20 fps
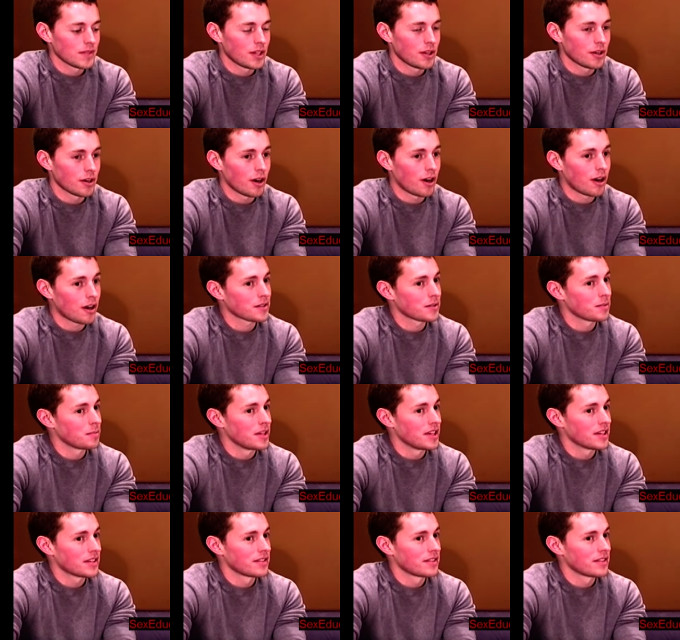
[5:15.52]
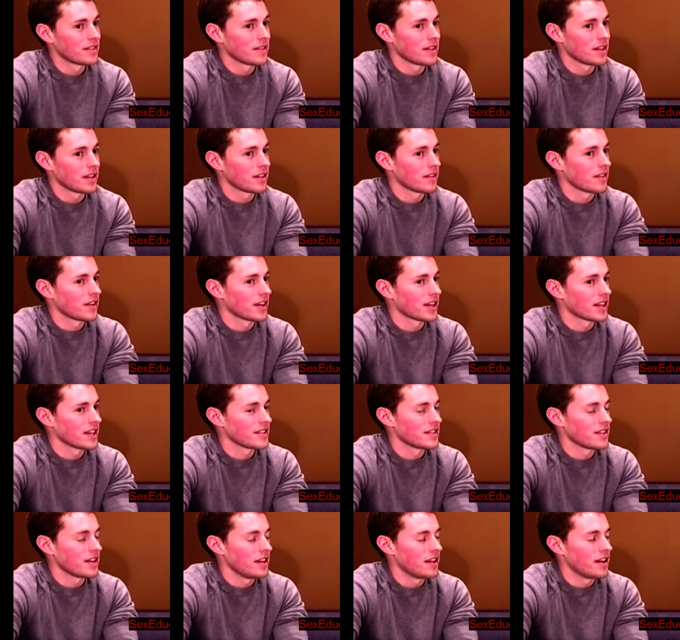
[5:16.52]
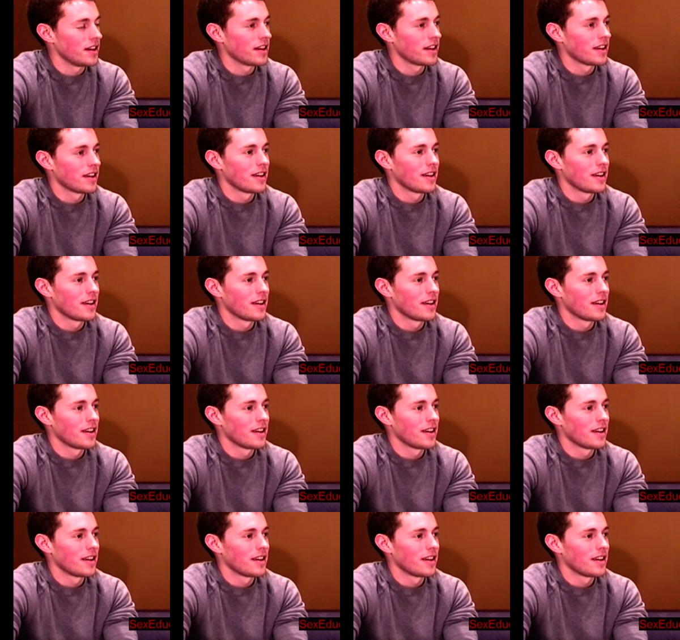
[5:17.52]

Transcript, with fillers: your awesomeness, if I mm-hmm. can say that.